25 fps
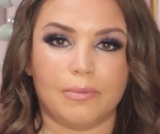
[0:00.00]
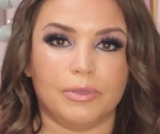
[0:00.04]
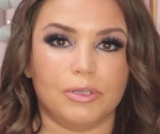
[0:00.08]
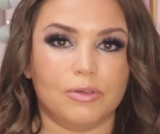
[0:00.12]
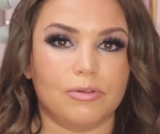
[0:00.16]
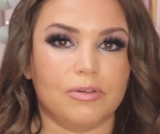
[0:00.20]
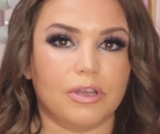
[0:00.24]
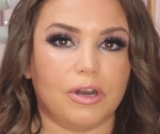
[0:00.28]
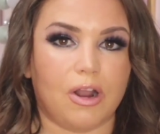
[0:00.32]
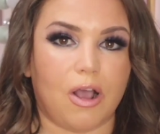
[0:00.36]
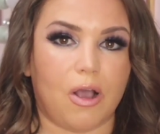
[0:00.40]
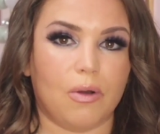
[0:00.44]

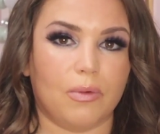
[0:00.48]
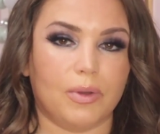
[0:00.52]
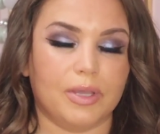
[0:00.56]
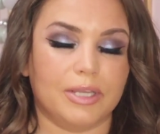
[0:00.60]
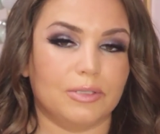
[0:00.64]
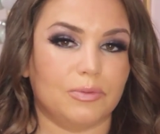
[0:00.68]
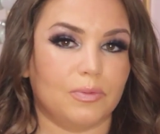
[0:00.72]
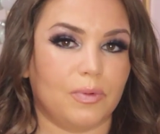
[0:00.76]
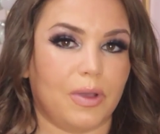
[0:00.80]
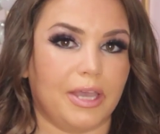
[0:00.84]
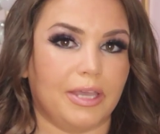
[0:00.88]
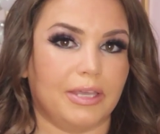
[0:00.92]
You could
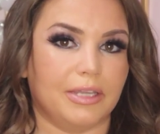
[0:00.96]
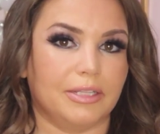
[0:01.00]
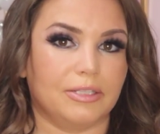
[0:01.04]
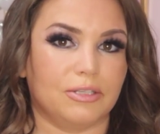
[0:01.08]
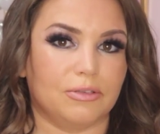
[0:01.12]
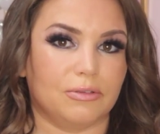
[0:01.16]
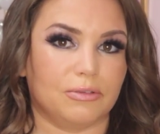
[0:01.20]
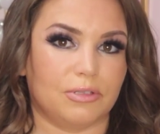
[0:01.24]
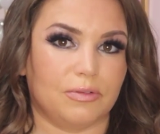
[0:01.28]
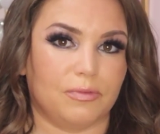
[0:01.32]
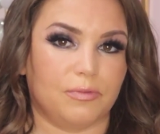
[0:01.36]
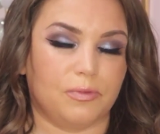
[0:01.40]
always wait
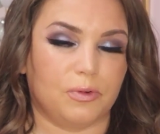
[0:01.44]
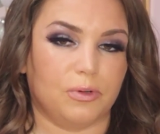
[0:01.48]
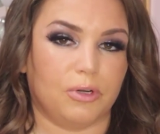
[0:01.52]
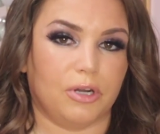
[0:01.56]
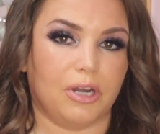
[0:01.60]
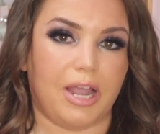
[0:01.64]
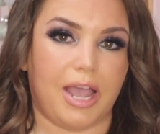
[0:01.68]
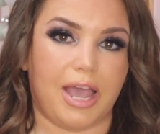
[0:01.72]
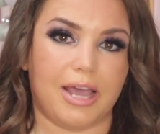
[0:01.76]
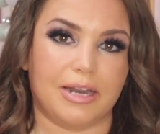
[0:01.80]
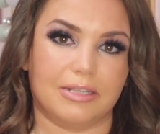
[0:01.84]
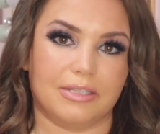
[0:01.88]
until
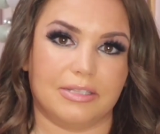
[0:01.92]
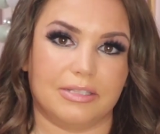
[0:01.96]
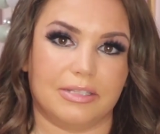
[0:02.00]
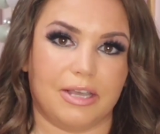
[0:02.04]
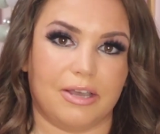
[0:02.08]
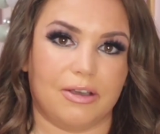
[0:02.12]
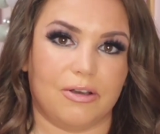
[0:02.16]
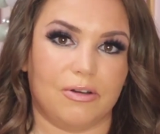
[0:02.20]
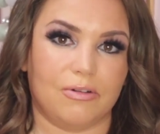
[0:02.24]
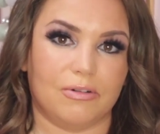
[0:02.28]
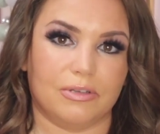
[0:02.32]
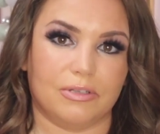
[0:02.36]
Sephora had a
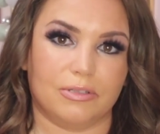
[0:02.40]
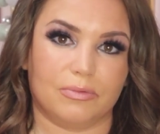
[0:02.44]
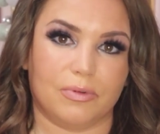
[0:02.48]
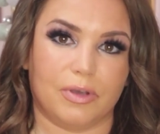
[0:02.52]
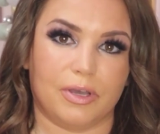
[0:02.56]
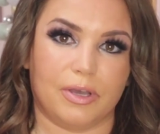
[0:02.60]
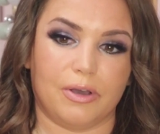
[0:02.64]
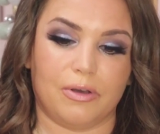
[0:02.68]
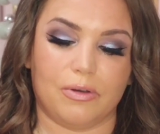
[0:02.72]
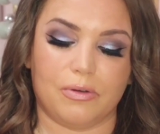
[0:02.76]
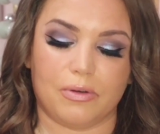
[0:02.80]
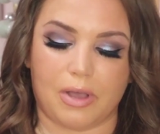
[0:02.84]
sale as
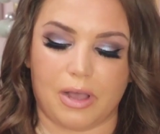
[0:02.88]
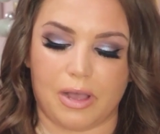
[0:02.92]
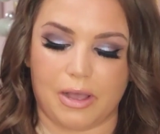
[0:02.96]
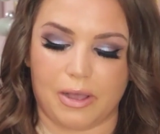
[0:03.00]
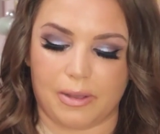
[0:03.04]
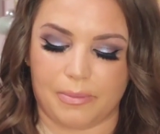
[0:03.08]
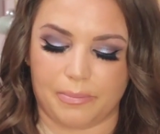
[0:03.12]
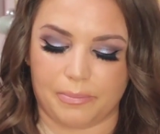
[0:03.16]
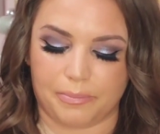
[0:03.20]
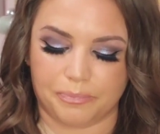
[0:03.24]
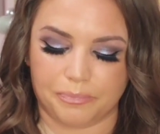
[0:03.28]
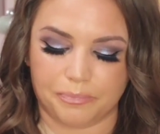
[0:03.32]
well,
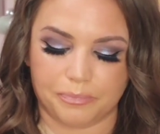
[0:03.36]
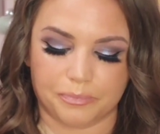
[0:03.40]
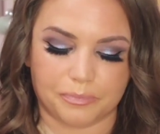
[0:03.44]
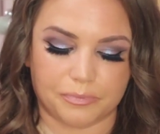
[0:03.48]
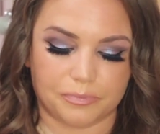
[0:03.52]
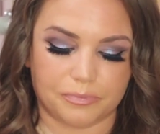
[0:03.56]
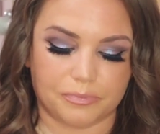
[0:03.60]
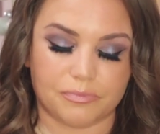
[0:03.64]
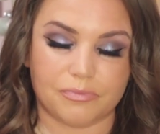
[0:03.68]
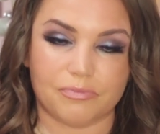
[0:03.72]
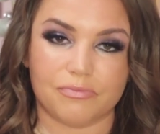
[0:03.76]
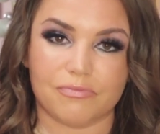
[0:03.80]

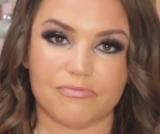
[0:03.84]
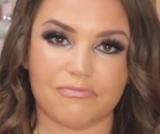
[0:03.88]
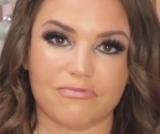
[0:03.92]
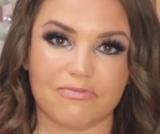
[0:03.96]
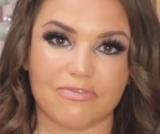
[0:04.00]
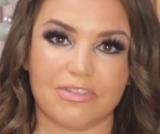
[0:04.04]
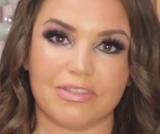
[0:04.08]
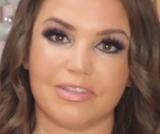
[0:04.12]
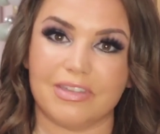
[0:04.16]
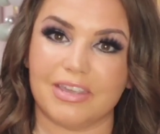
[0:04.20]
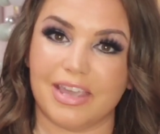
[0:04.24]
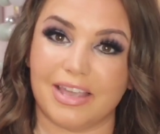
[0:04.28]

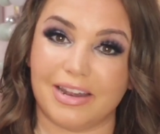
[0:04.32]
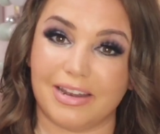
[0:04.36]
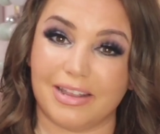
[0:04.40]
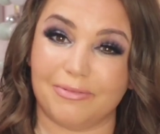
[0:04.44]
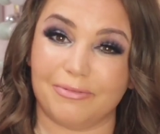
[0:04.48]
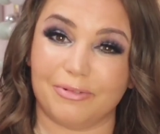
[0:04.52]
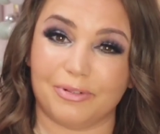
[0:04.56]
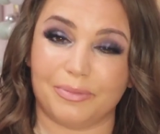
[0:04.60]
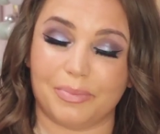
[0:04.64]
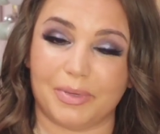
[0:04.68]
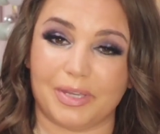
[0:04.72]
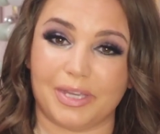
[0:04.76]
and
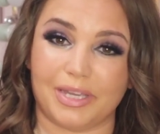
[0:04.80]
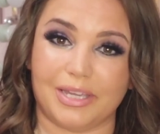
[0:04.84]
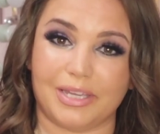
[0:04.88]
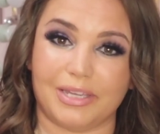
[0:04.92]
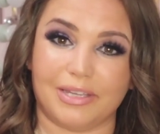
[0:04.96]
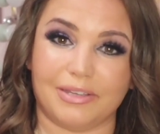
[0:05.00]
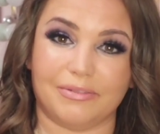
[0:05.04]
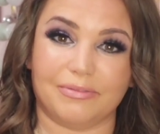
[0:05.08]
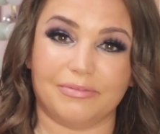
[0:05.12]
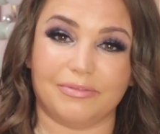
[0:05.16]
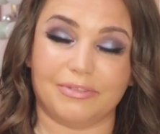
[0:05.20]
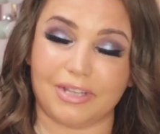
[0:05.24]
it would
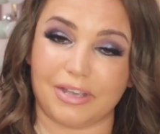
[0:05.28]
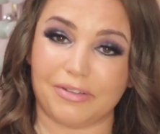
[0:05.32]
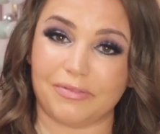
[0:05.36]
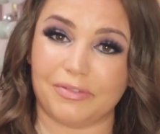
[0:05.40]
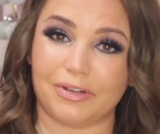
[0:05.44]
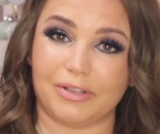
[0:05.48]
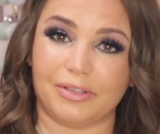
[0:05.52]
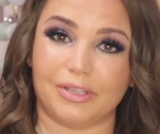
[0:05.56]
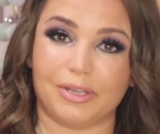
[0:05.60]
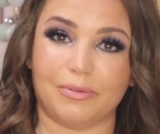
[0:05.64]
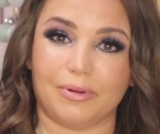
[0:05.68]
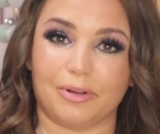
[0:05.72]
be
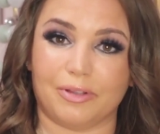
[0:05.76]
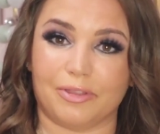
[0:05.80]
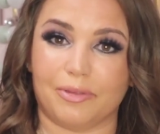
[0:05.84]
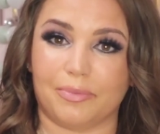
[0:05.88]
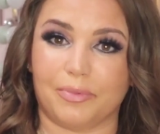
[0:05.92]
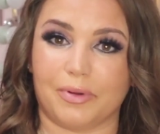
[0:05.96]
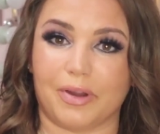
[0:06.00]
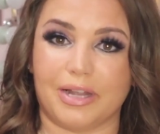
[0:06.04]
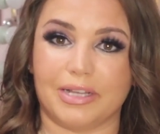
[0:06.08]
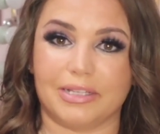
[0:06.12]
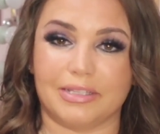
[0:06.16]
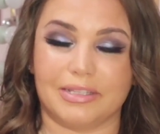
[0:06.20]
definitely worth
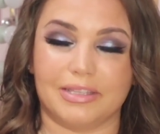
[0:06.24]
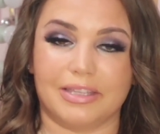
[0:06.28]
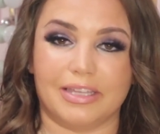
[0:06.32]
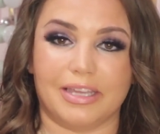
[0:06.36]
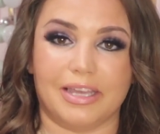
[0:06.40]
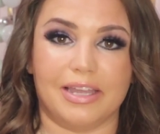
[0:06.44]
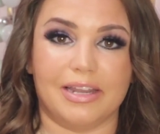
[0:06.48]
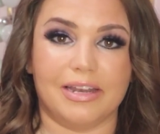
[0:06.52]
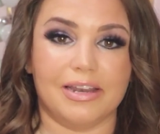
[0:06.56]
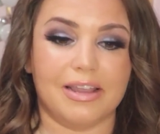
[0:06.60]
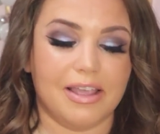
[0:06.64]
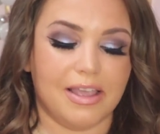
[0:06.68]
the price
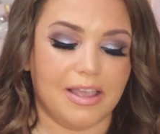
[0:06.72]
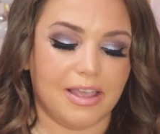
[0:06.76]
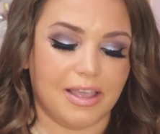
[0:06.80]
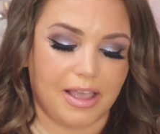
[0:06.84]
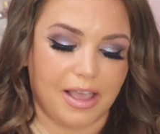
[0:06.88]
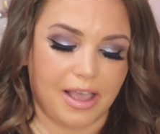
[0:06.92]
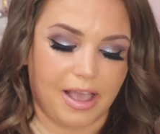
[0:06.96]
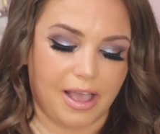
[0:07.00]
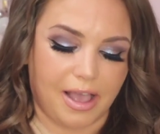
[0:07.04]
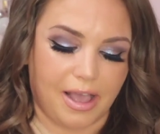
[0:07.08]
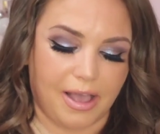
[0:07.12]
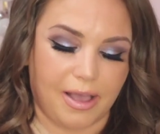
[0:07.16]
then.
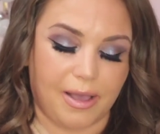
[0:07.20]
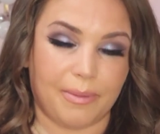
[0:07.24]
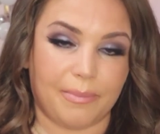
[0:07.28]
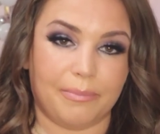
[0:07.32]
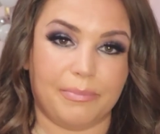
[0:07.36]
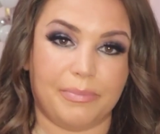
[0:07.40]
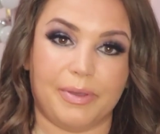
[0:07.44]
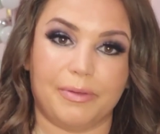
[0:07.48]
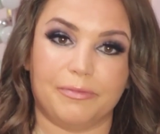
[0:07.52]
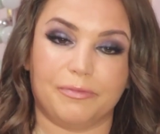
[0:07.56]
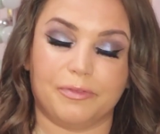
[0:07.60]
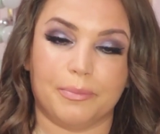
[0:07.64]

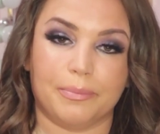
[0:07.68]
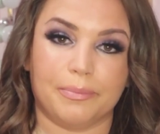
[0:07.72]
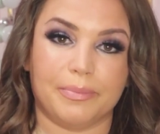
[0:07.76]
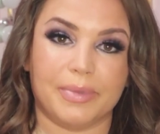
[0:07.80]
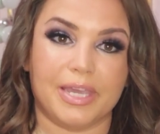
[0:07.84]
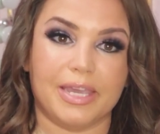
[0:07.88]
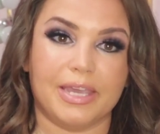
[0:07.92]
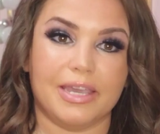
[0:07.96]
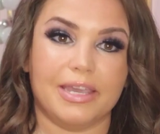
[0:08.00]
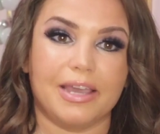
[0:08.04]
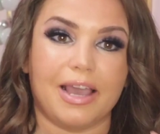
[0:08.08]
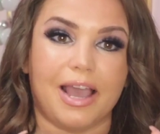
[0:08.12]
But for
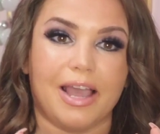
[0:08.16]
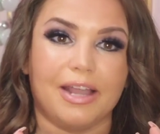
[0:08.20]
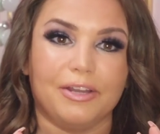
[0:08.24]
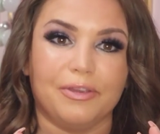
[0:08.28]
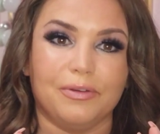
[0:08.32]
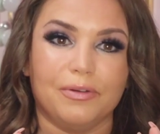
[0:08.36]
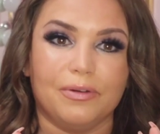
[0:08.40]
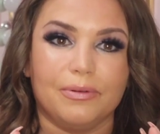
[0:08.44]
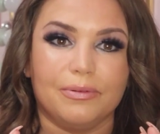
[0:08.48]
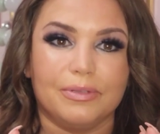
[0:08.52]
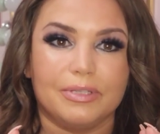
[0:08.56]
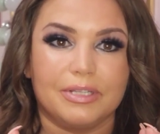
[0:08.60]
me, I
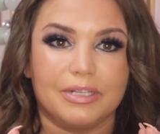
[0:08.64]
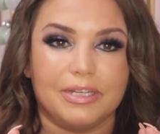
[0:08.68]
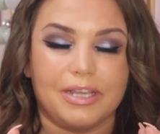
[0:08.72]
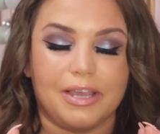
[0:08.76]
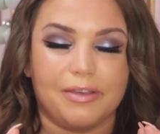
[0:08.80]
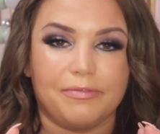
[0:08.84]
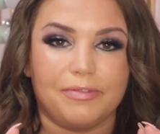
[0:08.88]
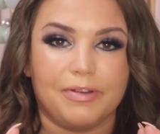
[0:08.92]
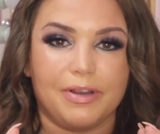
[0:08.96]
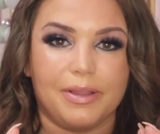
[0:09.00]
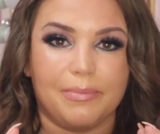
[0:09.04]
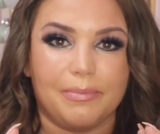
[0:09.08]
knew it was a
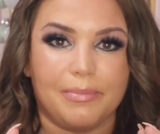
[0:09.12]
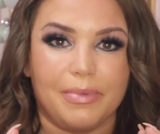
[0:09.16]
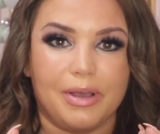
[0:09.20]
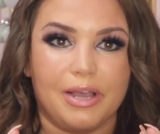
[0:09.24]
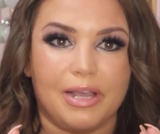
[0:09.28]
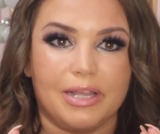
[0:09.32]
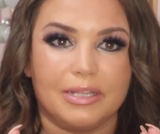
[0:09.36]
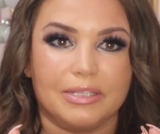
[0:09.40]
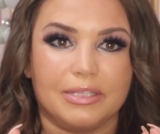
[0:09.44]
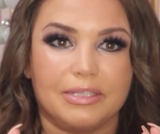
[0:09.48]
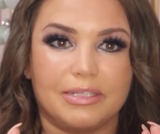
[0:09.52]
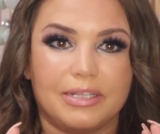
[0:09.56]
definite
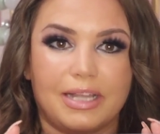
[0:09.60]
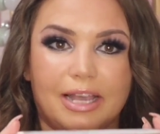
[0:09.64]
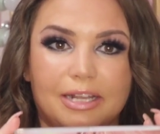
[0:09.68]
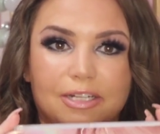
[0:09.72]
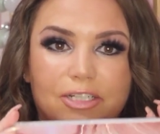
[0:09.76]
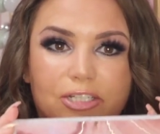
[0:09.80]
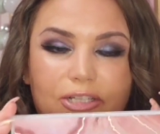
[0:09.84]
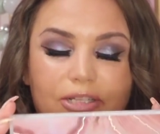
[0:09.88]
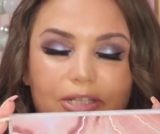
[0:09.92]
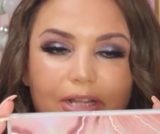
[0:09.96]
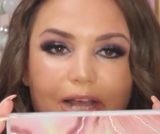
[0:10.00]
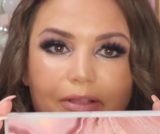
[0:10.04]
must.
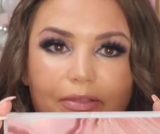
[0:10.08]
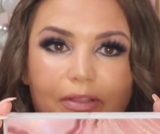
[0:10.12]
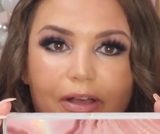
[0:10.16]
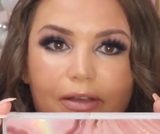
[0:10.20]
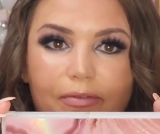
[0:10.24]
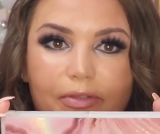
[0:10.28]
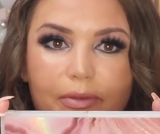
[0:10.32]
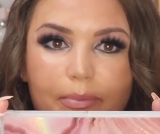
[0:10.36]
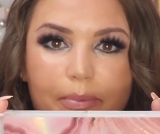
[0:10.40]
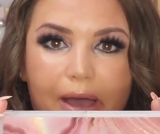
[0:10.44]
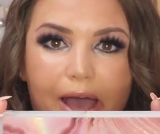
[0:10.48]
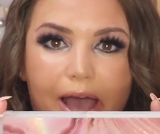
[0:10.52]
I
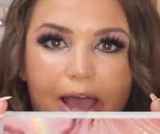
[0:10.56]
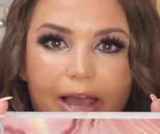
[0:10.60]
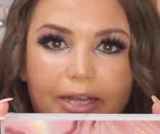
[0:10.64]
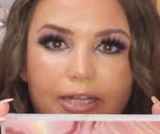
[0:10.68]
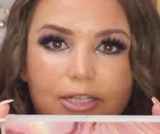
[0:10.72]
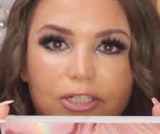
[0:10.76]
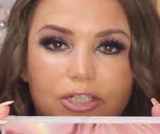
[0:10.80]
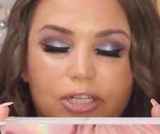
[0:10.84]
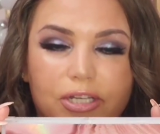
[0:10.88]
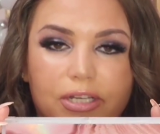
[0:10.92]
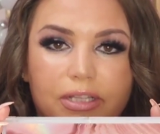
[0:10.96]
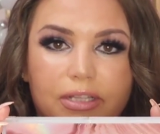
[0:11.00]
love the
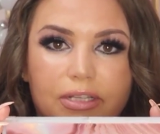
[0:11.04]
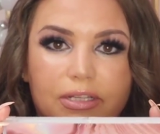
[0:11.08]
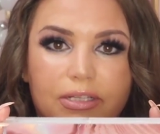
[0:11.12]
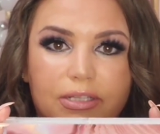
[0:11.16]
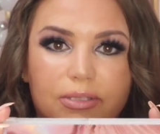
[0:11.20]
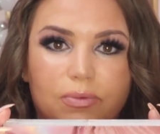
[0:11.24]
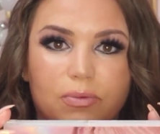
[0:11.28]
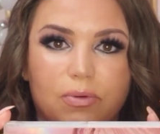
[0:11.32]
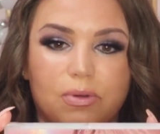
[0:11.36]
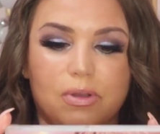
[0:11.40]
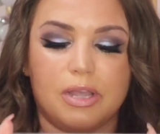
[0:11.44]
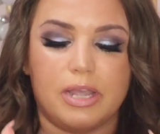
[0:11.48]
packaging in
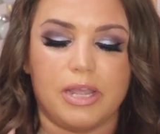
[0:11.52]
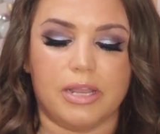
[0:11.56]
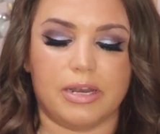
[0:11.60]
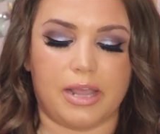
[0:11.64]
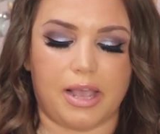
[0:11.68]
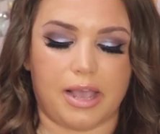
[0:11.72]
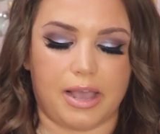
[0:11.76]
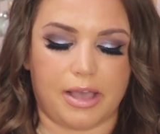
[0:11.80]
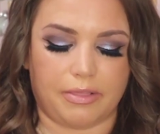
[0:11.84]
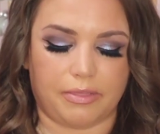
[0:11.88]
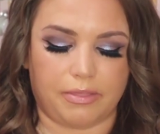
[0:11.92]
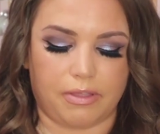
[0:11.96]
this one.
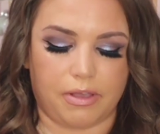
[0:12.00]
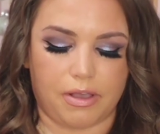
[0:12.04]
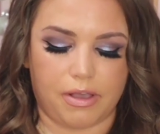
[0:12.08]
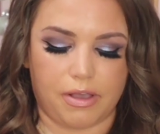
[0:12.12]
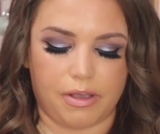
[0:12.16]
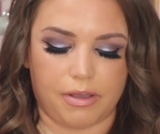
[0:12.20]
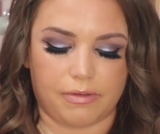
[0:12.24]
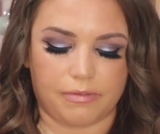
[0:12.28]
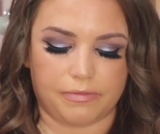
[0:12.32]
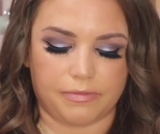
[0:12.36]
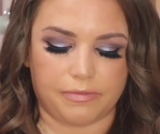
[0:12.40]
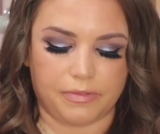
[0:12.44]
I
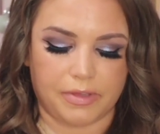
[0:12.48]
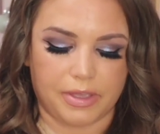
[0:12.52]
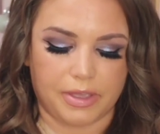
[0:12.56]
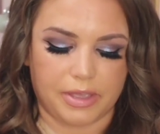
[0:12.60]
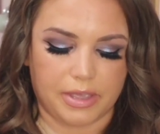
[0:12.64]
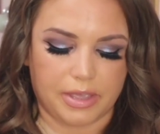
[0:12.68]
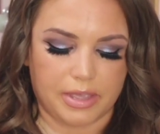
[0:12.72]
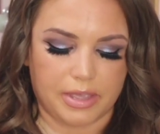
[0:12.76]
love